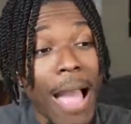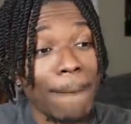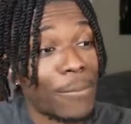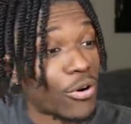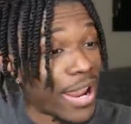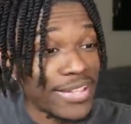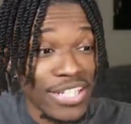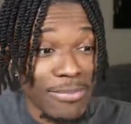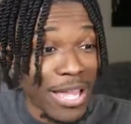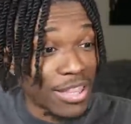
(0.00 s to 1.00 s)
I'm
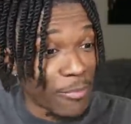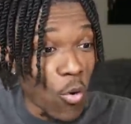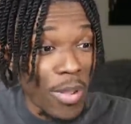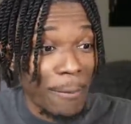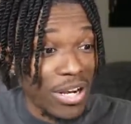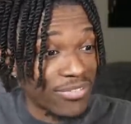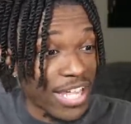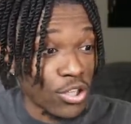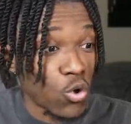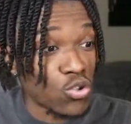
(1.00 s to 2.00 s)
praising them at the moment, but if
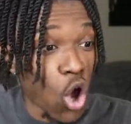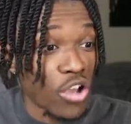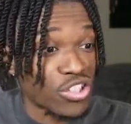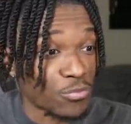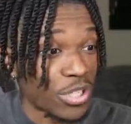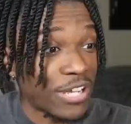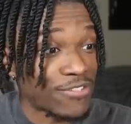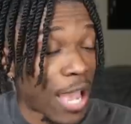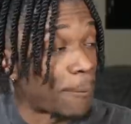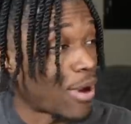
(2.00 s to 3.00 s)
they lose Austin
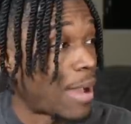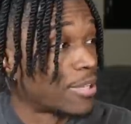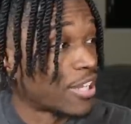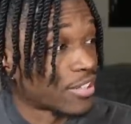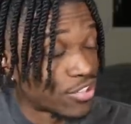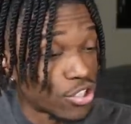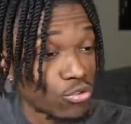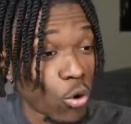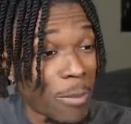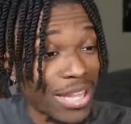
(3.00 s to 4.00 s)
Reaves, I'm probably going to
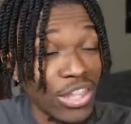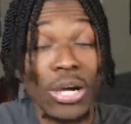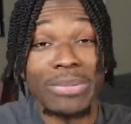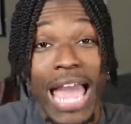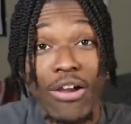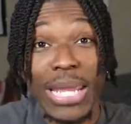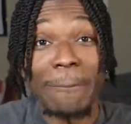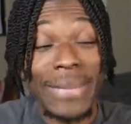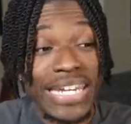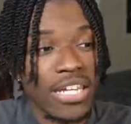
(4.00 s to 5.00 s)
throw my thumb down
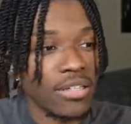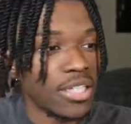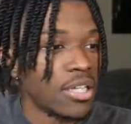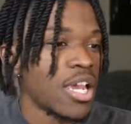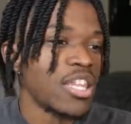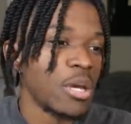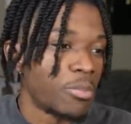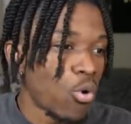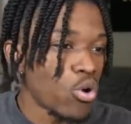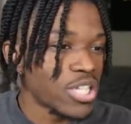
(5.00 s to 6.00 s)
immediately. The
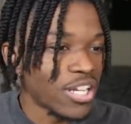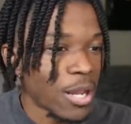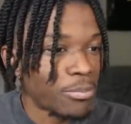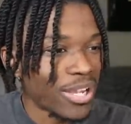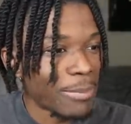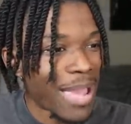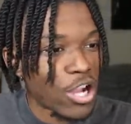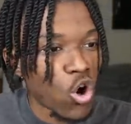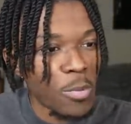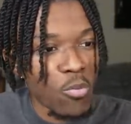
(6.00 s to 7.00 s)
Bulls ended up bringing
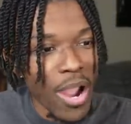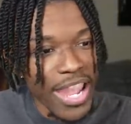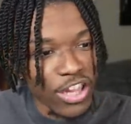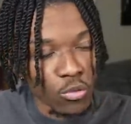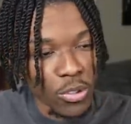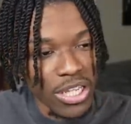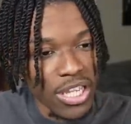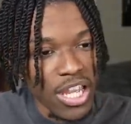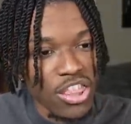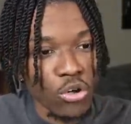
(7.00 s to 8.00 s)
back Coby White at
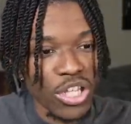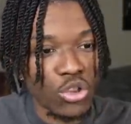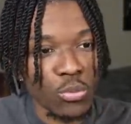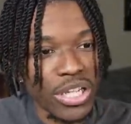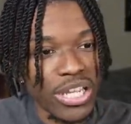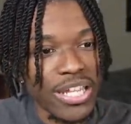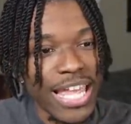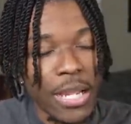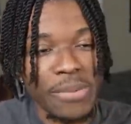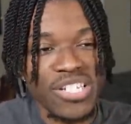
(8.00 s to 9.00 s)
333.
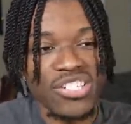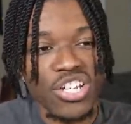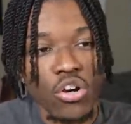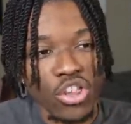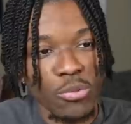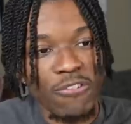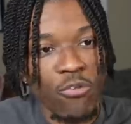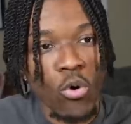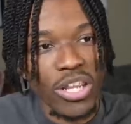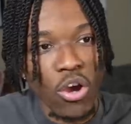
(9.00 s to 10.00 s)
They could potentially go to
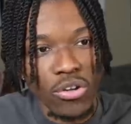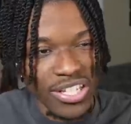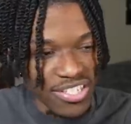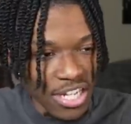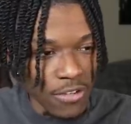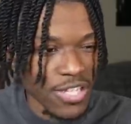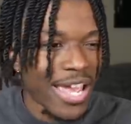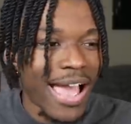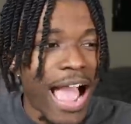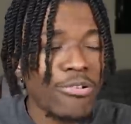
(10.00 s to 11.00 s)
340 on incentives.
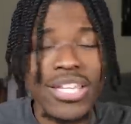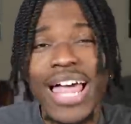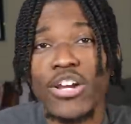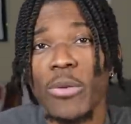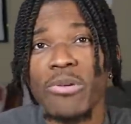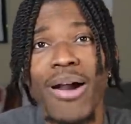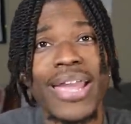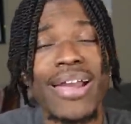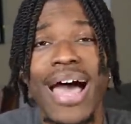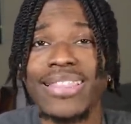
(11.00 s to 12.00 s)
I really like Coby
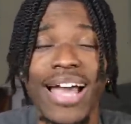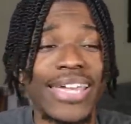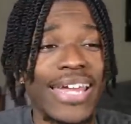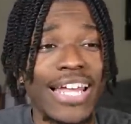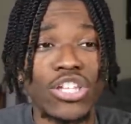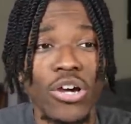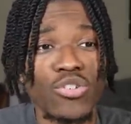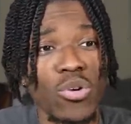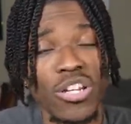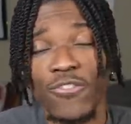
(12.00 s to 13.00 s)
White. I, again, I thought
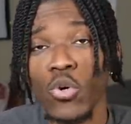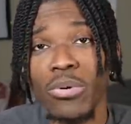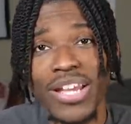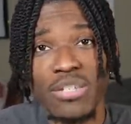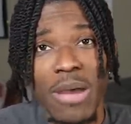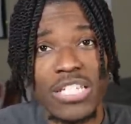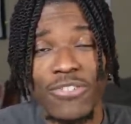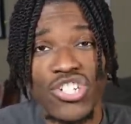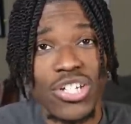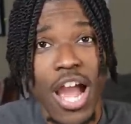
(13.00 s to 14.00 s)
he was one of the few bright
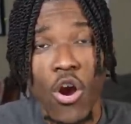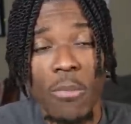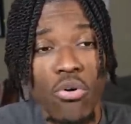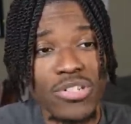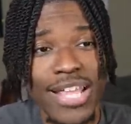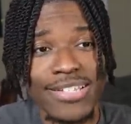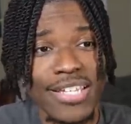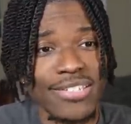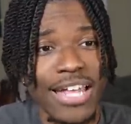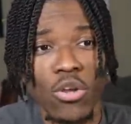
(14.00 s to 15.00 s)
spots for the Chicago Bulls
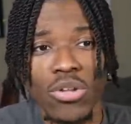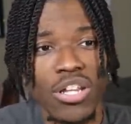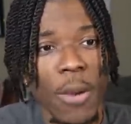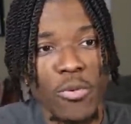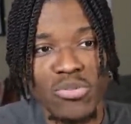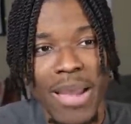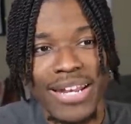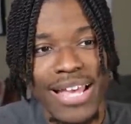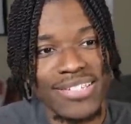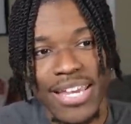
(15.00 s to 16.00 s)
last season. I know the numbers
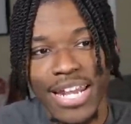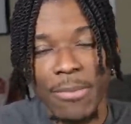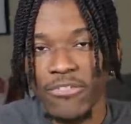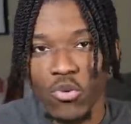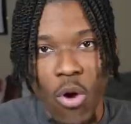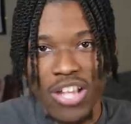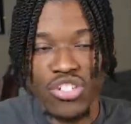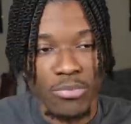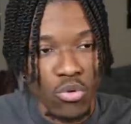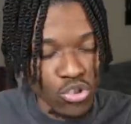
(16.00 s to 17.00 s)
might not say that, but if you
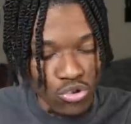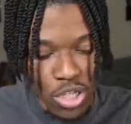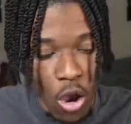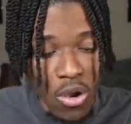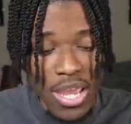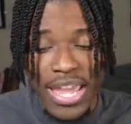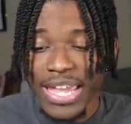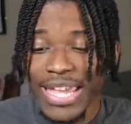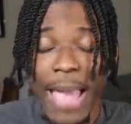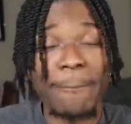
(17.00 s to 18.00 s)
watch the Bulls, you saw
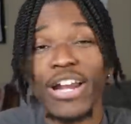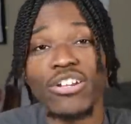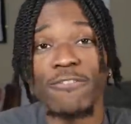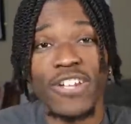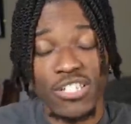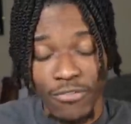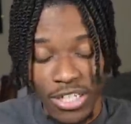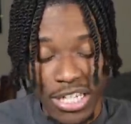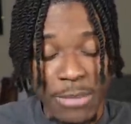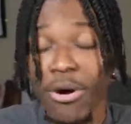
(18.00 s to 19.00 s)
he got better
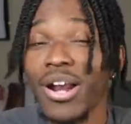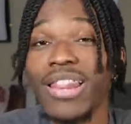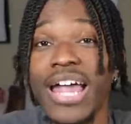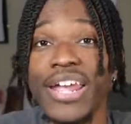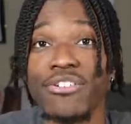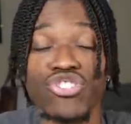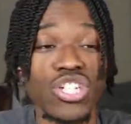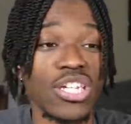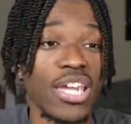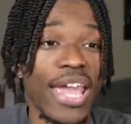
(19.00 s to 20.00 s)
defensively. He brought a lot of
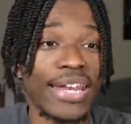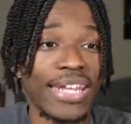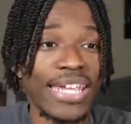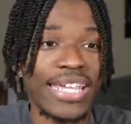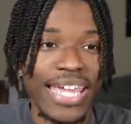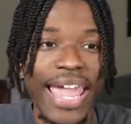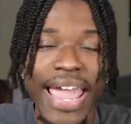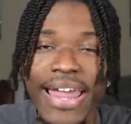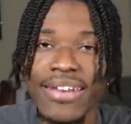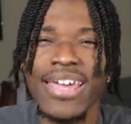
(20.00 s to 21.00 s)
energy, and he
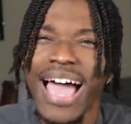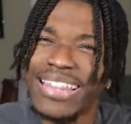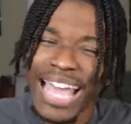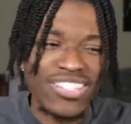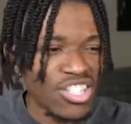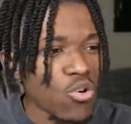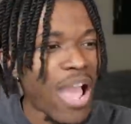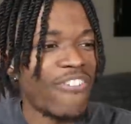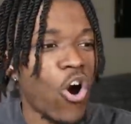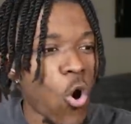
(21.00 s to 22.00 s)
can. I, I
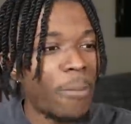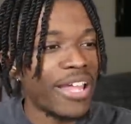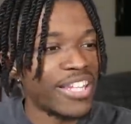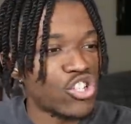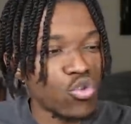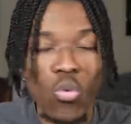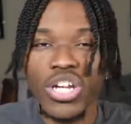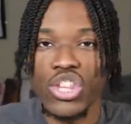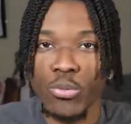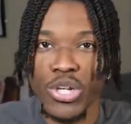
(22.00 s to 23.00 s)
still have hope in this
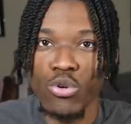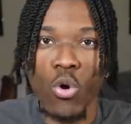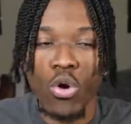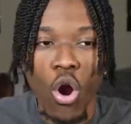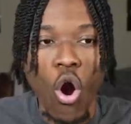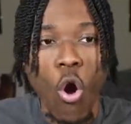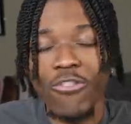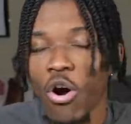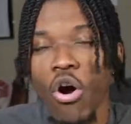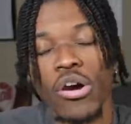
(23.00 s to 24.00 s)
23 year old
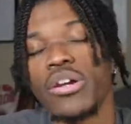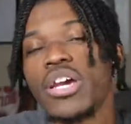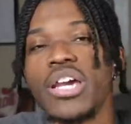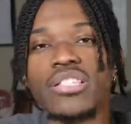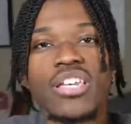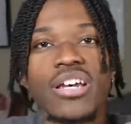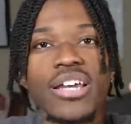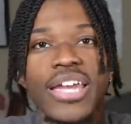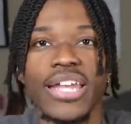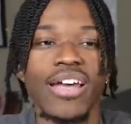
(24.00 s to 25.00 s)
off guard
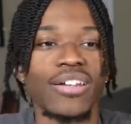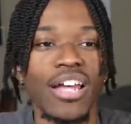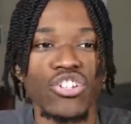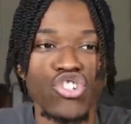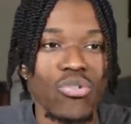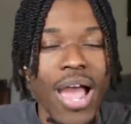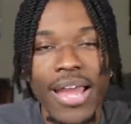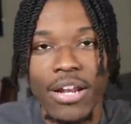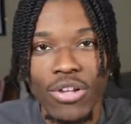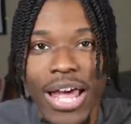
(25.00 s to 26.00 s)
to hit another
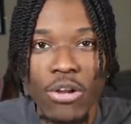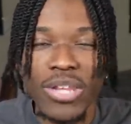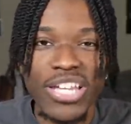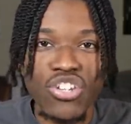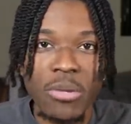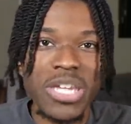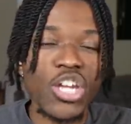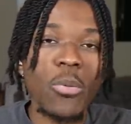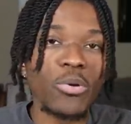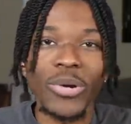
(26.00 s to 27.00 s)
stride. I don't think he's going to be
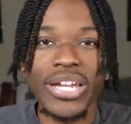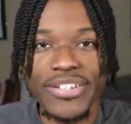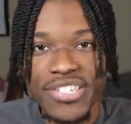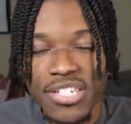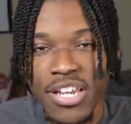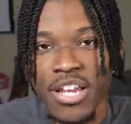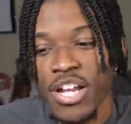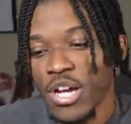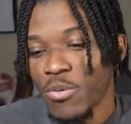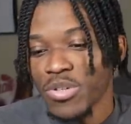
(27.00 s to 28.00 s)
Gilbert Arenas
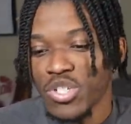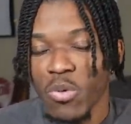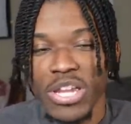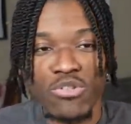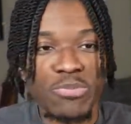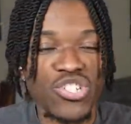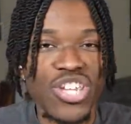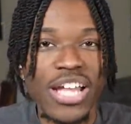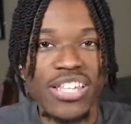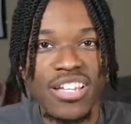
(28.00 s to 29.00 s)
which is what he was
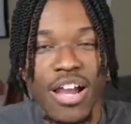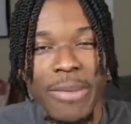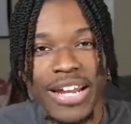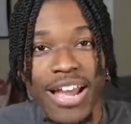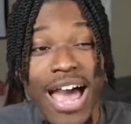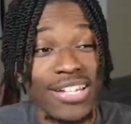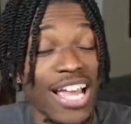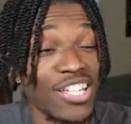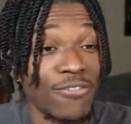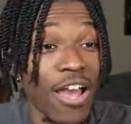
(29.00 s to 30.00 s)
projected to come out of
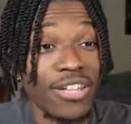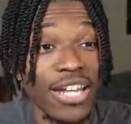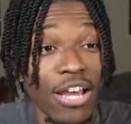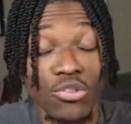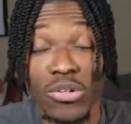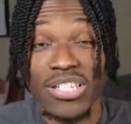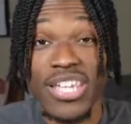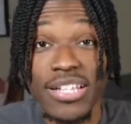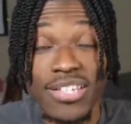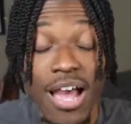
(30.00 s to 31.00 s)
college. I just found that out doing a
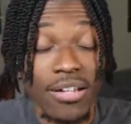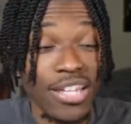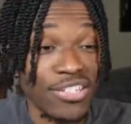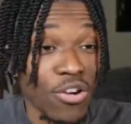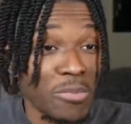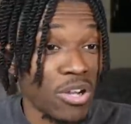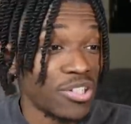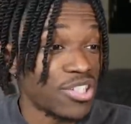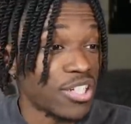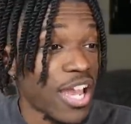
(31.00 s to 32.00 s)
TikTok that's going to be
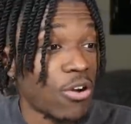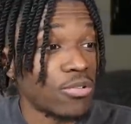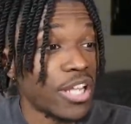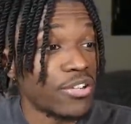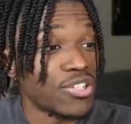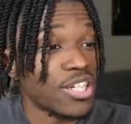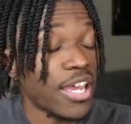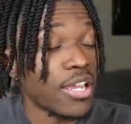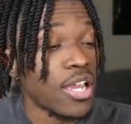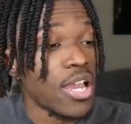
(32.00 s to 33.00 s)
on this account later
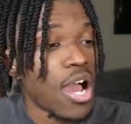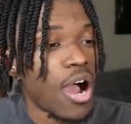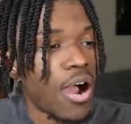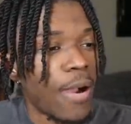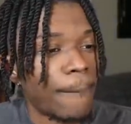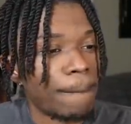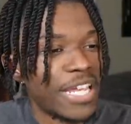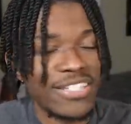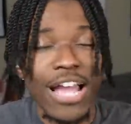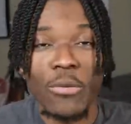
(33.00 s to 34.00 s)
today.
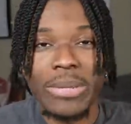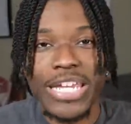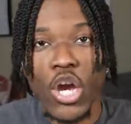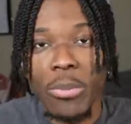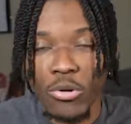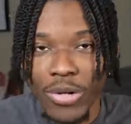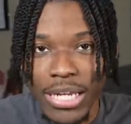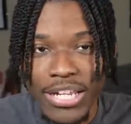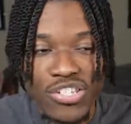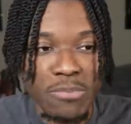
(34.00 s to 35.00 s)
Um, he's not going to be Gilbert
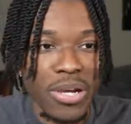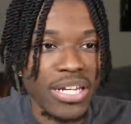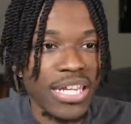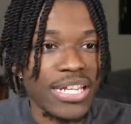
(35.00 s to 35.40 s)
Arenas, but